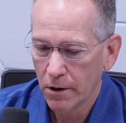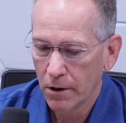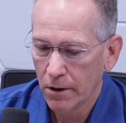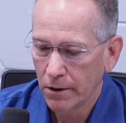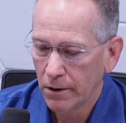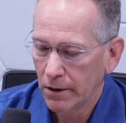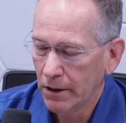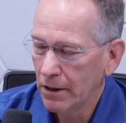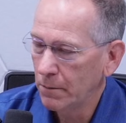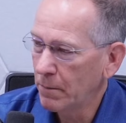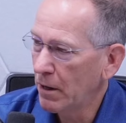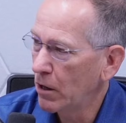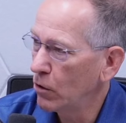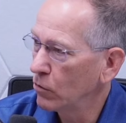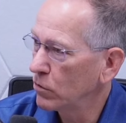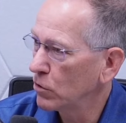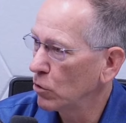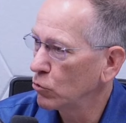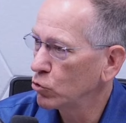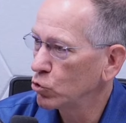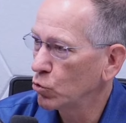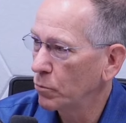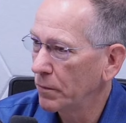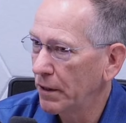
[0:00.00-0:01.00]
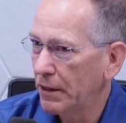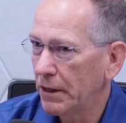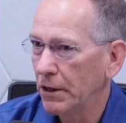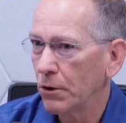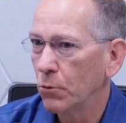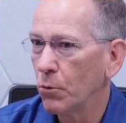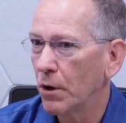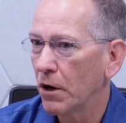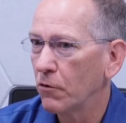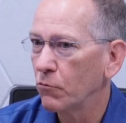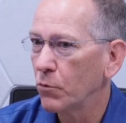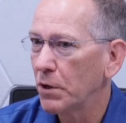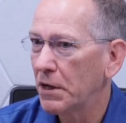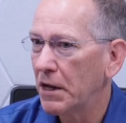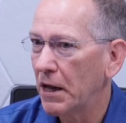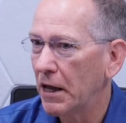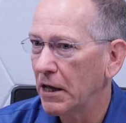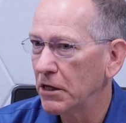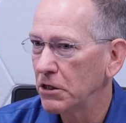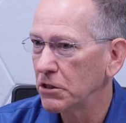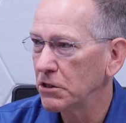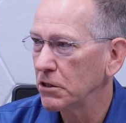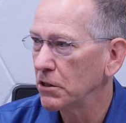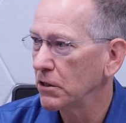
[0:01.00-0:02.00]
uh, email, social media, whatever we
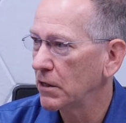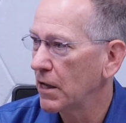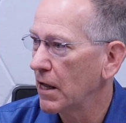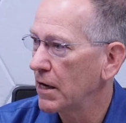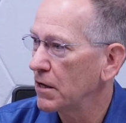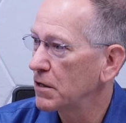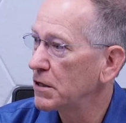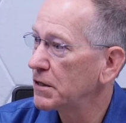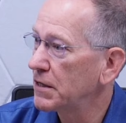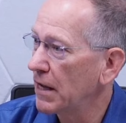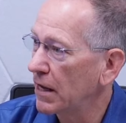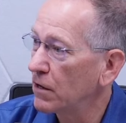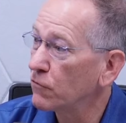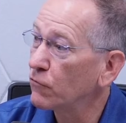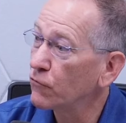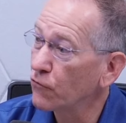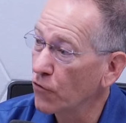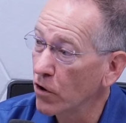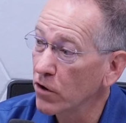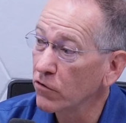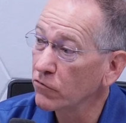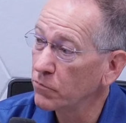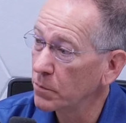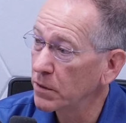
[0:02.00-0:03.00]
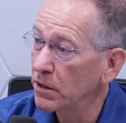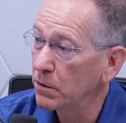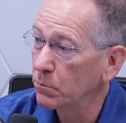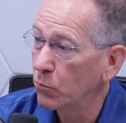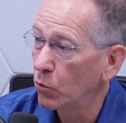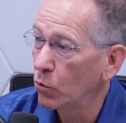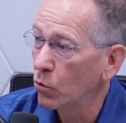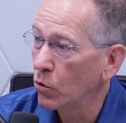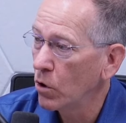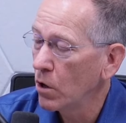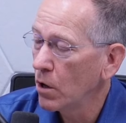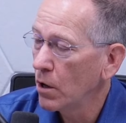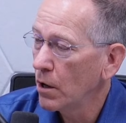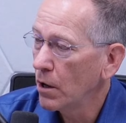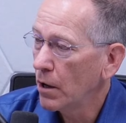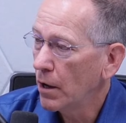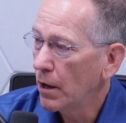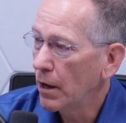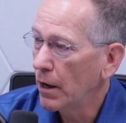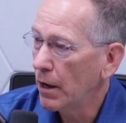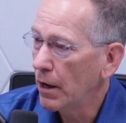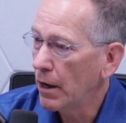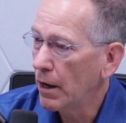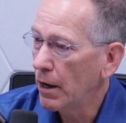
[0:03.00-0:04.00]
can to kind of stay in front of people.
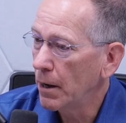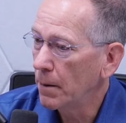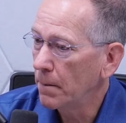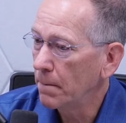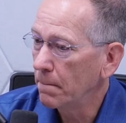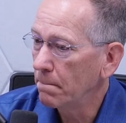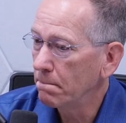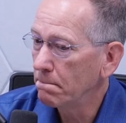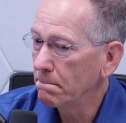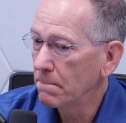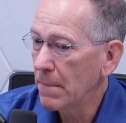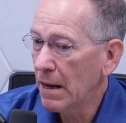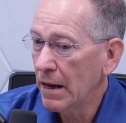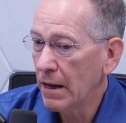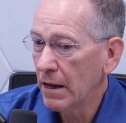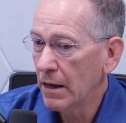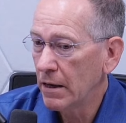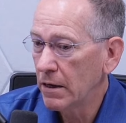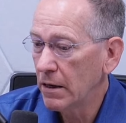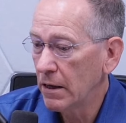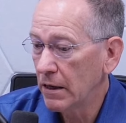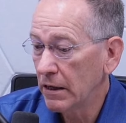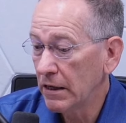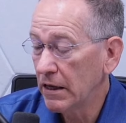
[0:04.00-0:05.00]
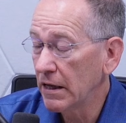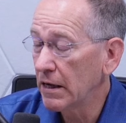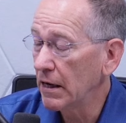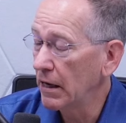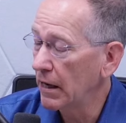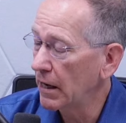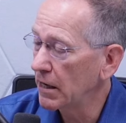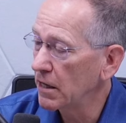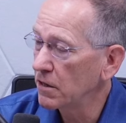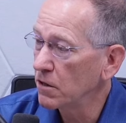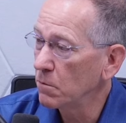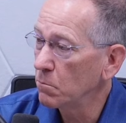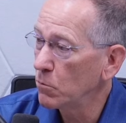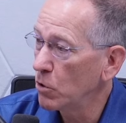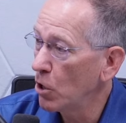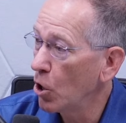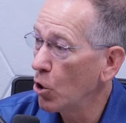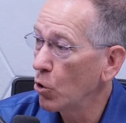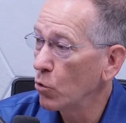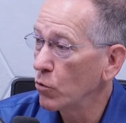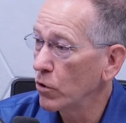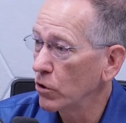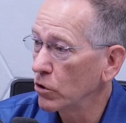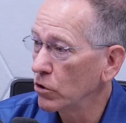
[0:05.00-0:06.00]
Um, and again, letting them
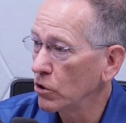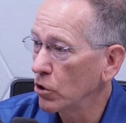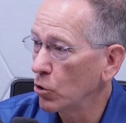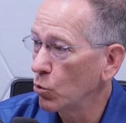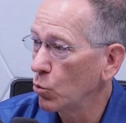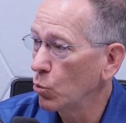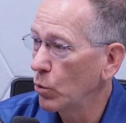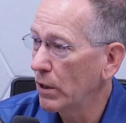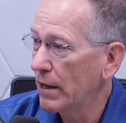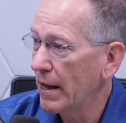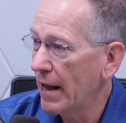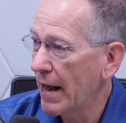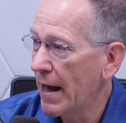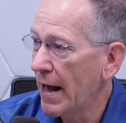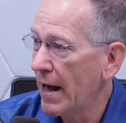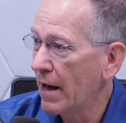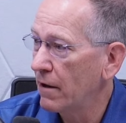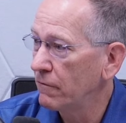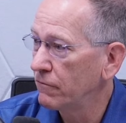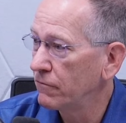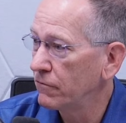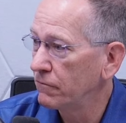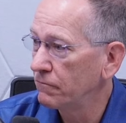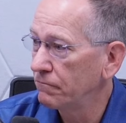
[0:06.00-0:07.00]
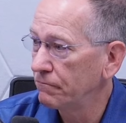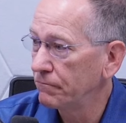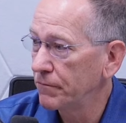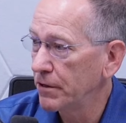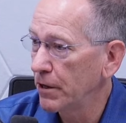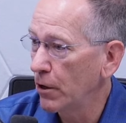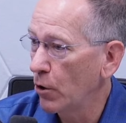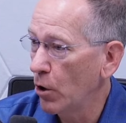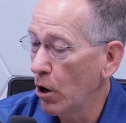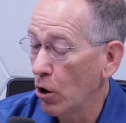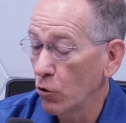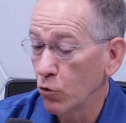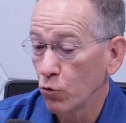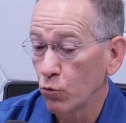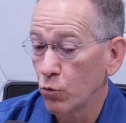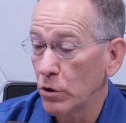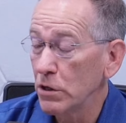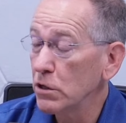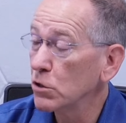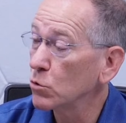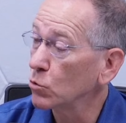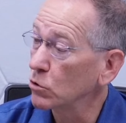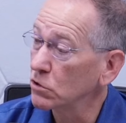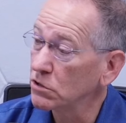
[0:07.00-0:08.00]
know that, you know, we have, you know, other
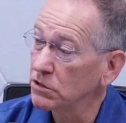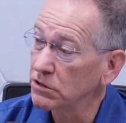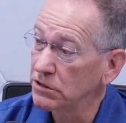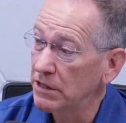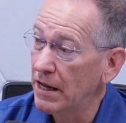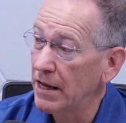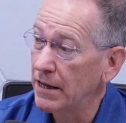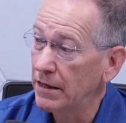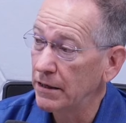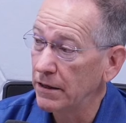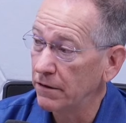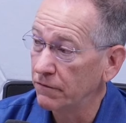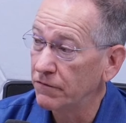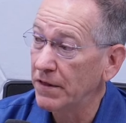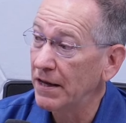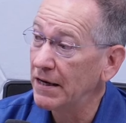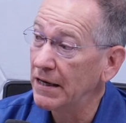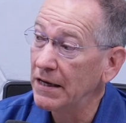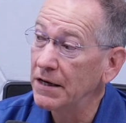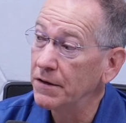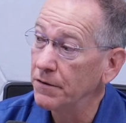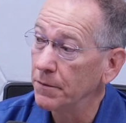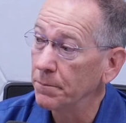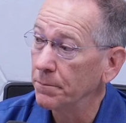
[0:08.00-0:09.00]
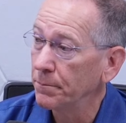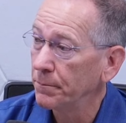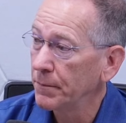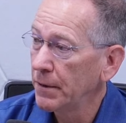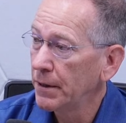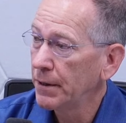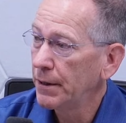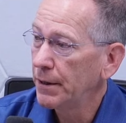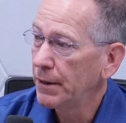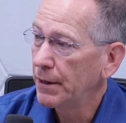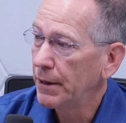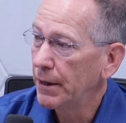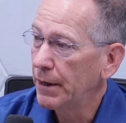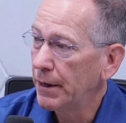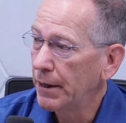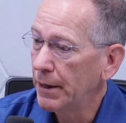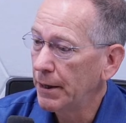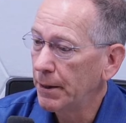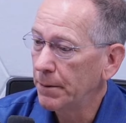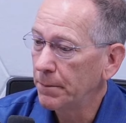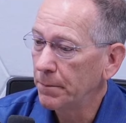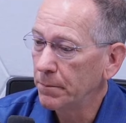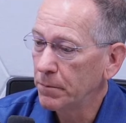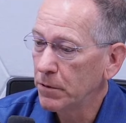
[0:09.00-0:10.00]
resources if they need them. Mm-hmm.
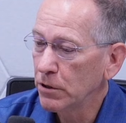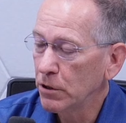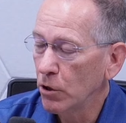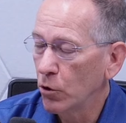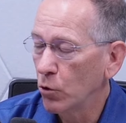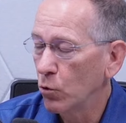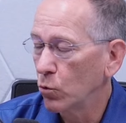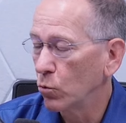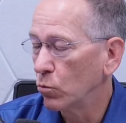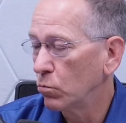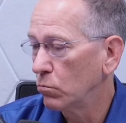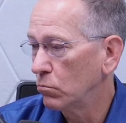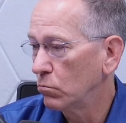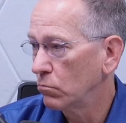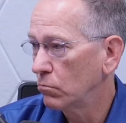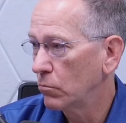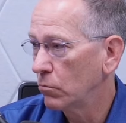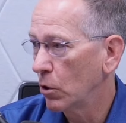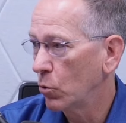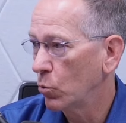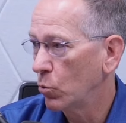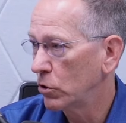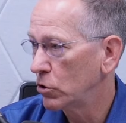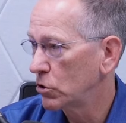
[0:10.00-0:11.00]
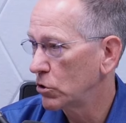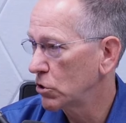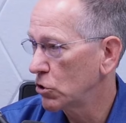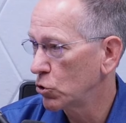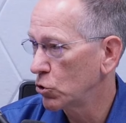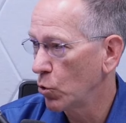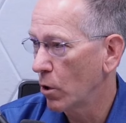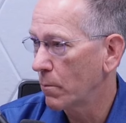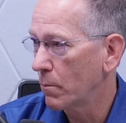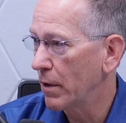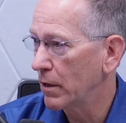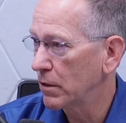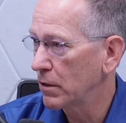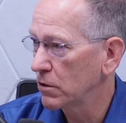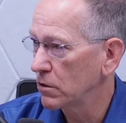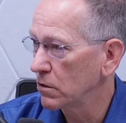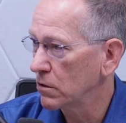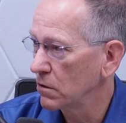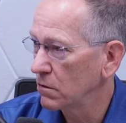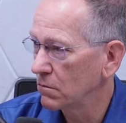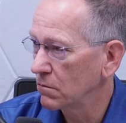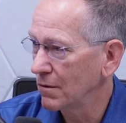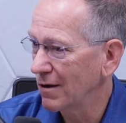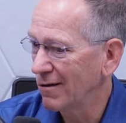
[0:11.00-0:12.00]
um, so you know, we just do our best
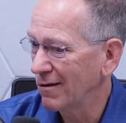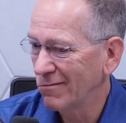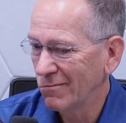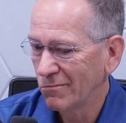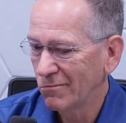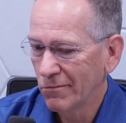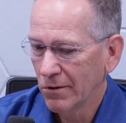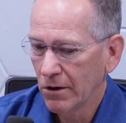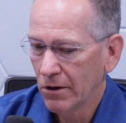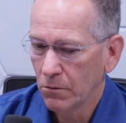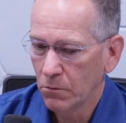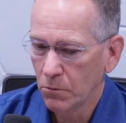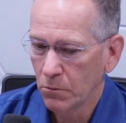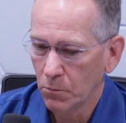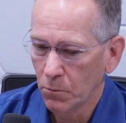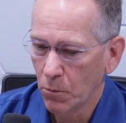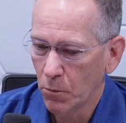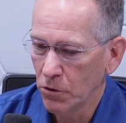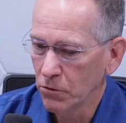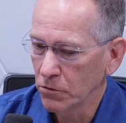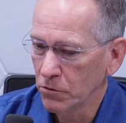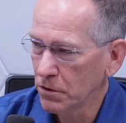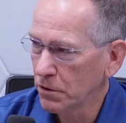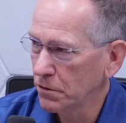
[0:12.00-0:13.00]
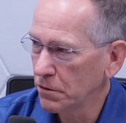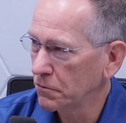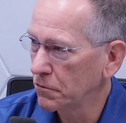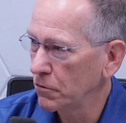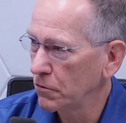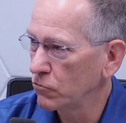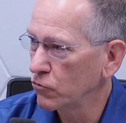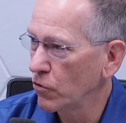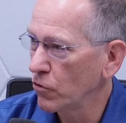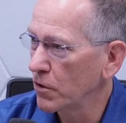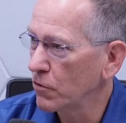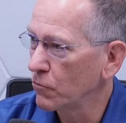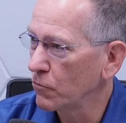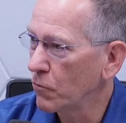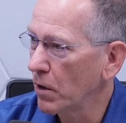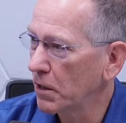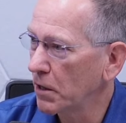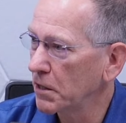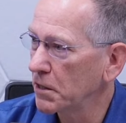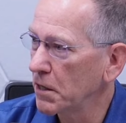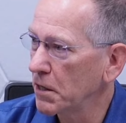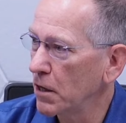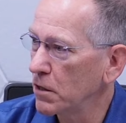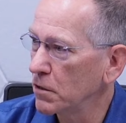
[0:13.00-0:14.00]
to, you know, you know, whether it's you know, trying to
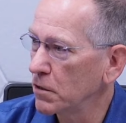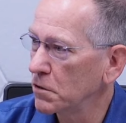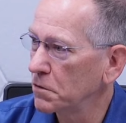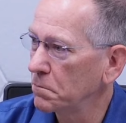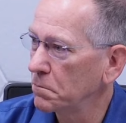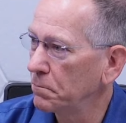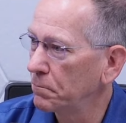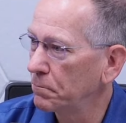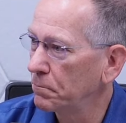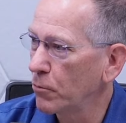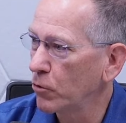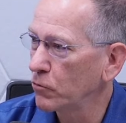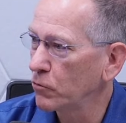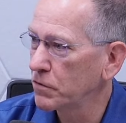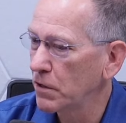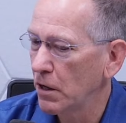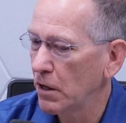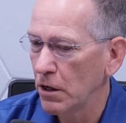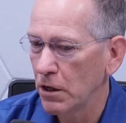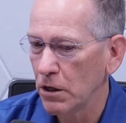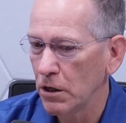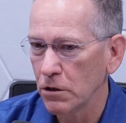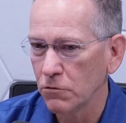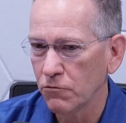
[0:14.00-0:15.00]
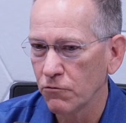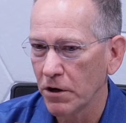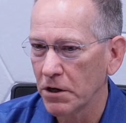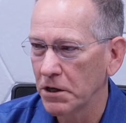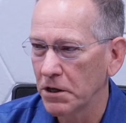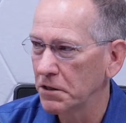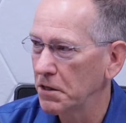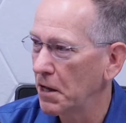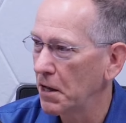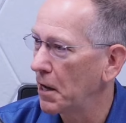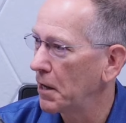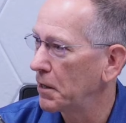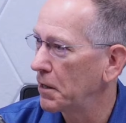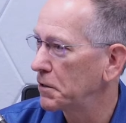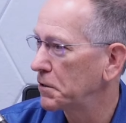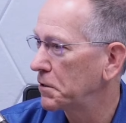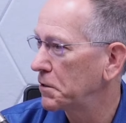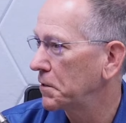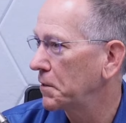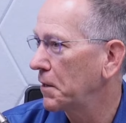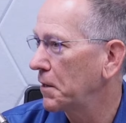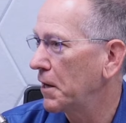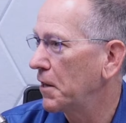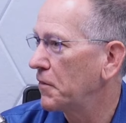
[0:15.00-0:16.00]
recognize birthdays,
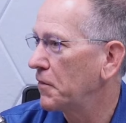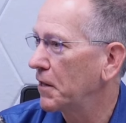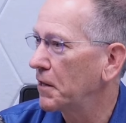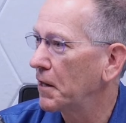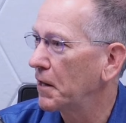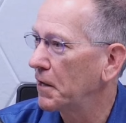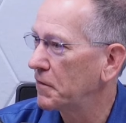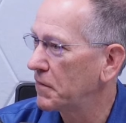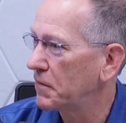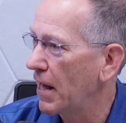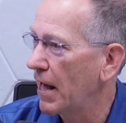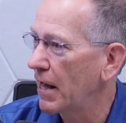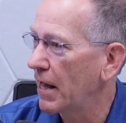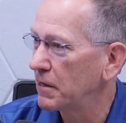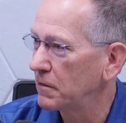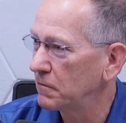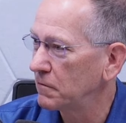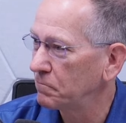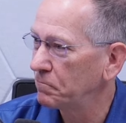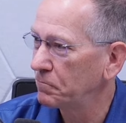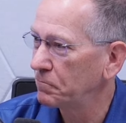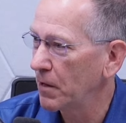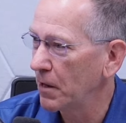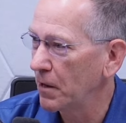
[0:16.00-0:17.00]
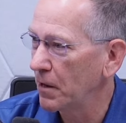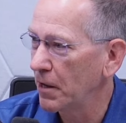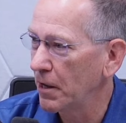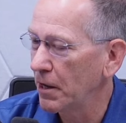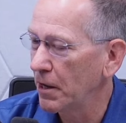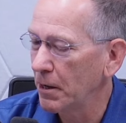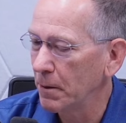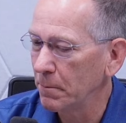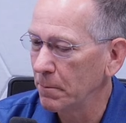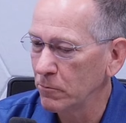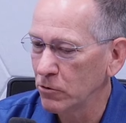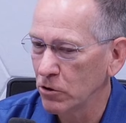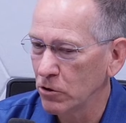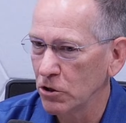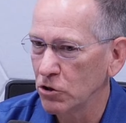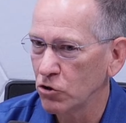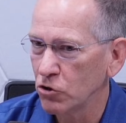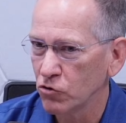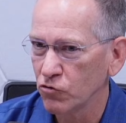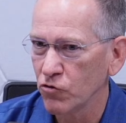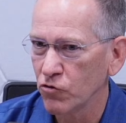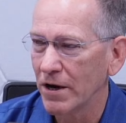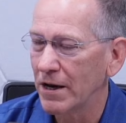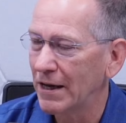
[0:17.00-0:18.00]
recognize anything like that, um, and
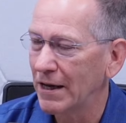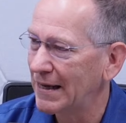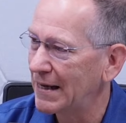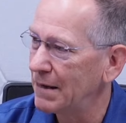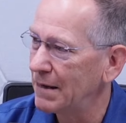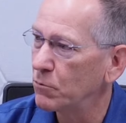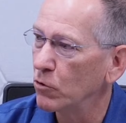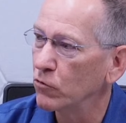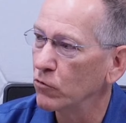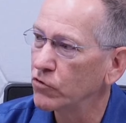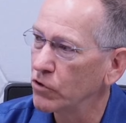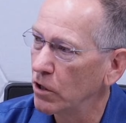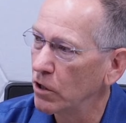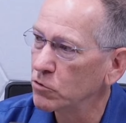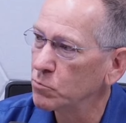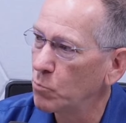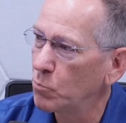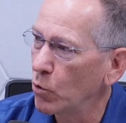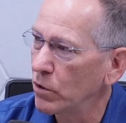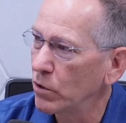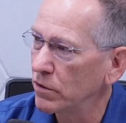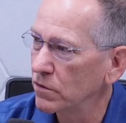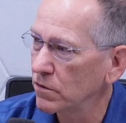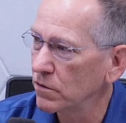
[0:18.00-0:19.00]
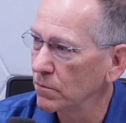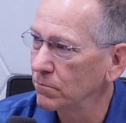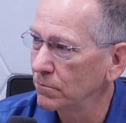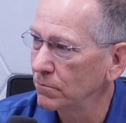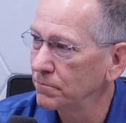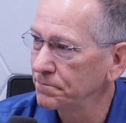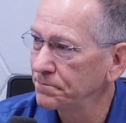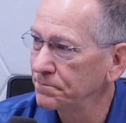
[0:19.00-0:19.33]
just trying to keep those touch points.